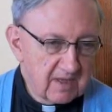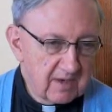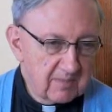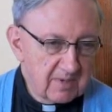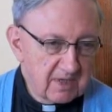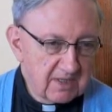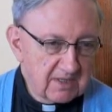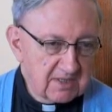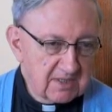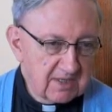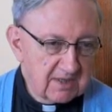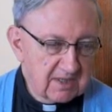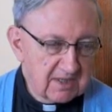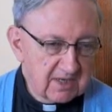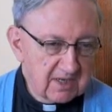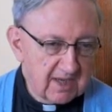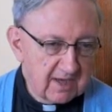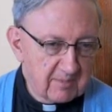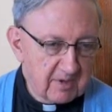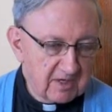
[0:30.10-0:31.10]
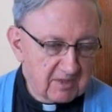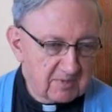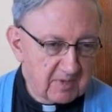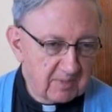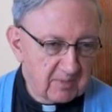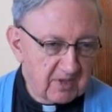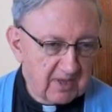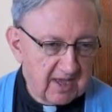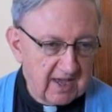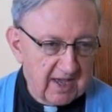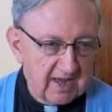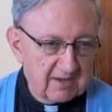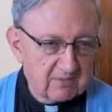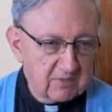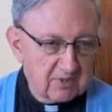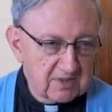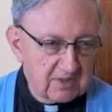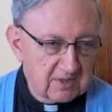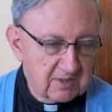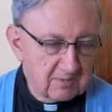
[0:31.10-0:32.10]
ability that the LIMEX people had
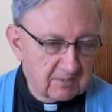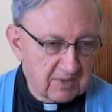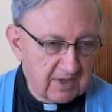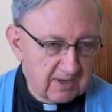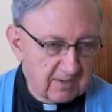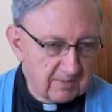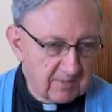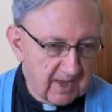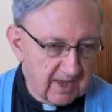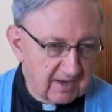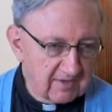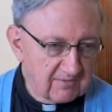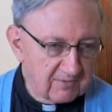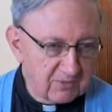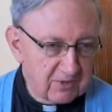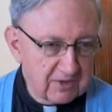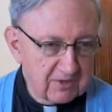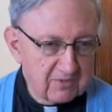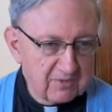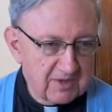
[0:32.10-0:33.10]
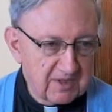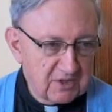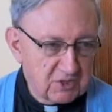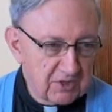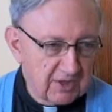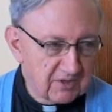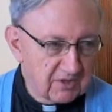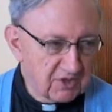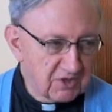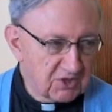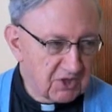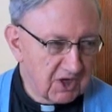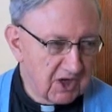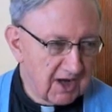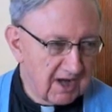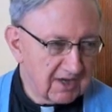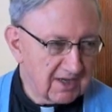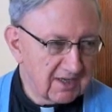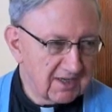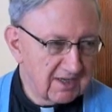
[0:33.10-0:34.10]
to plug back and forth with each other and
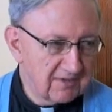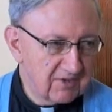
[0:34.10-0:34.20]
talk,